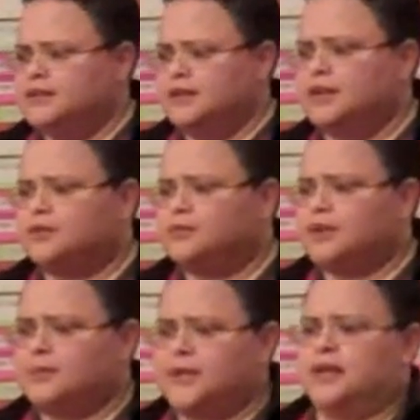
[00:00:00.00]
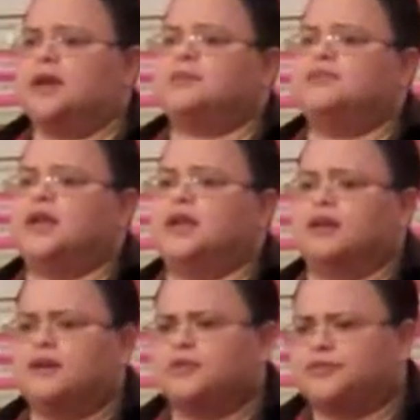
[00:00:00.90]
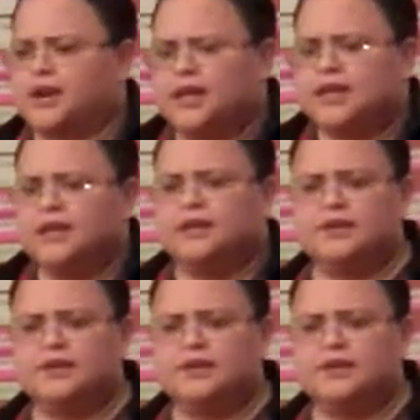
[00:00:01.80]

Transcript: you know, so I wake up saying, Uncle Freddie?